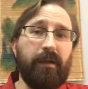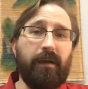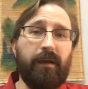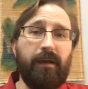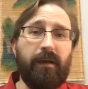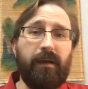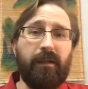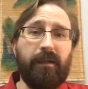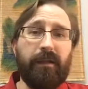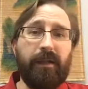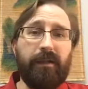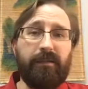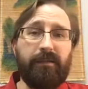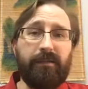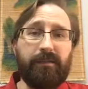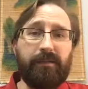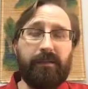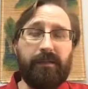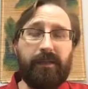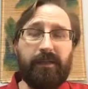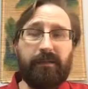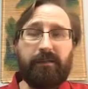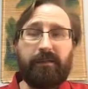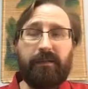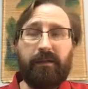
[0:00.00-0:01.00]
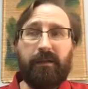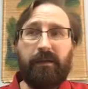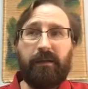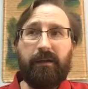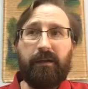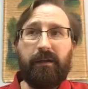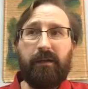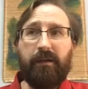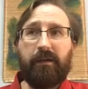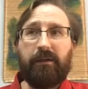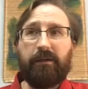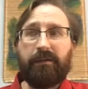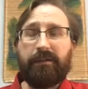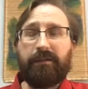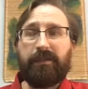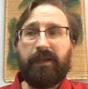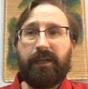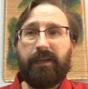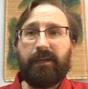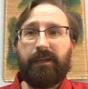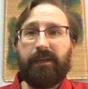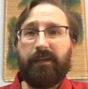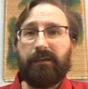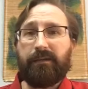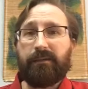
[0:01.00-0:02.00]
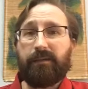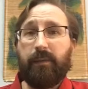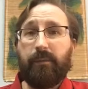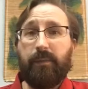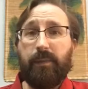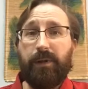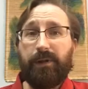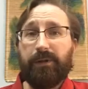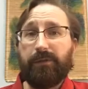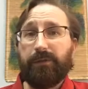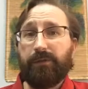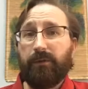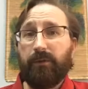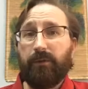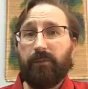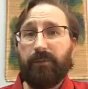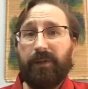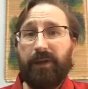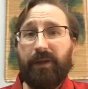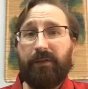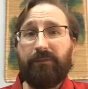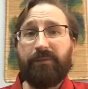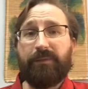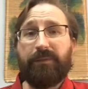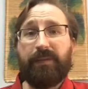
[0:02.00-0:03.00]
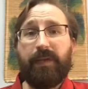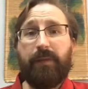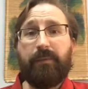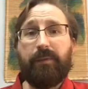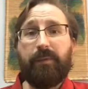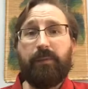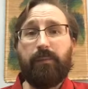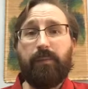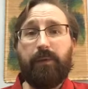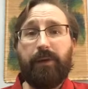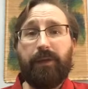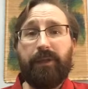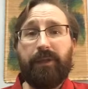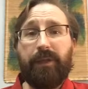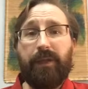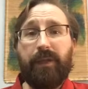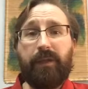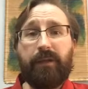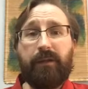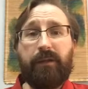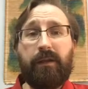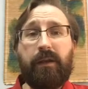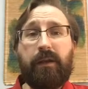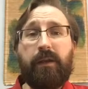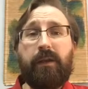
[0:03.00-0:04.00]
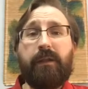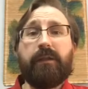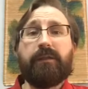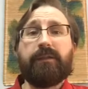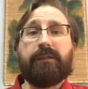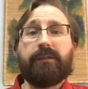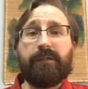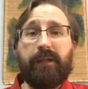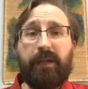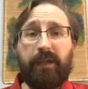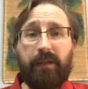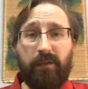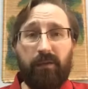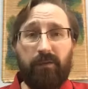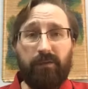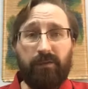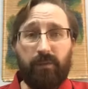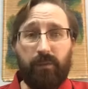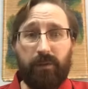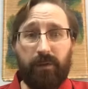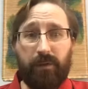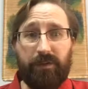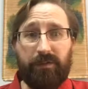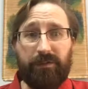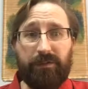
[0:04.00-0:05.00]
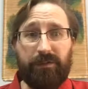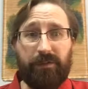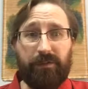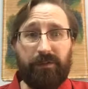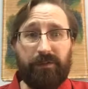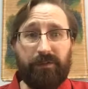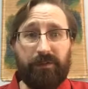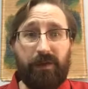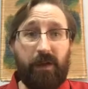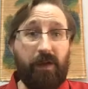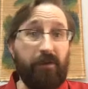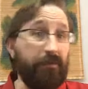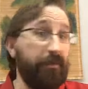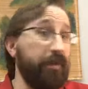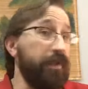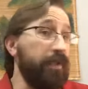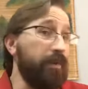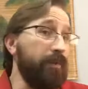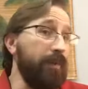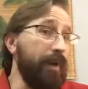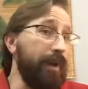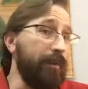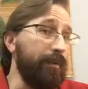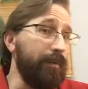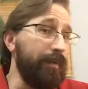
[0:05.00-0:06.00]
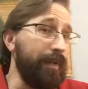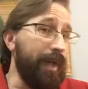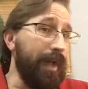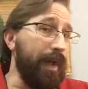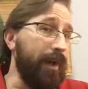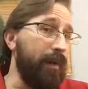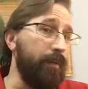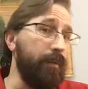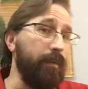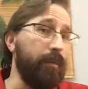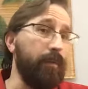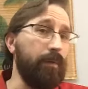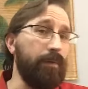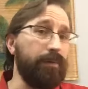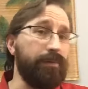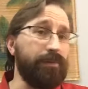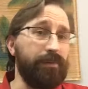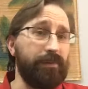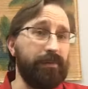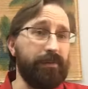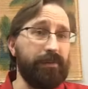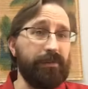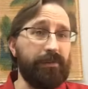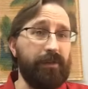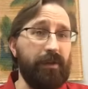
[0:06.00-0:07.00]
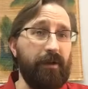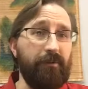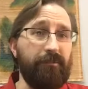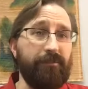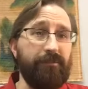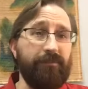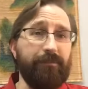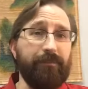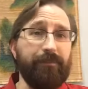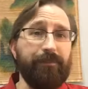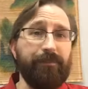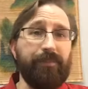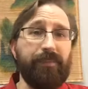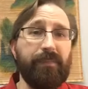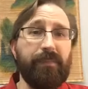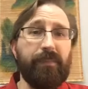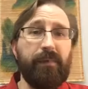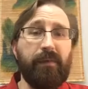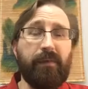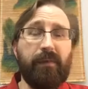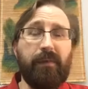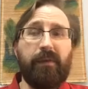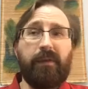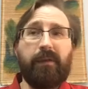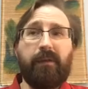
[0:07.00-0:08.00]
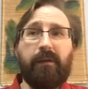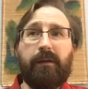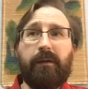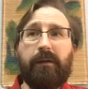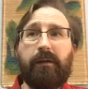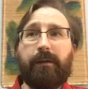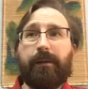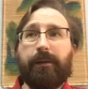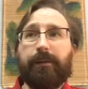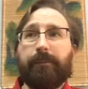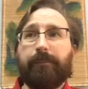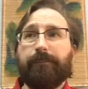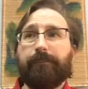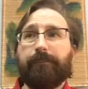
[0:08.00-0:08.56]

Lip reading: That's a good technique somebody showed me. Every time you breathe in, say those words to yourself, either out loud or to yourself. Let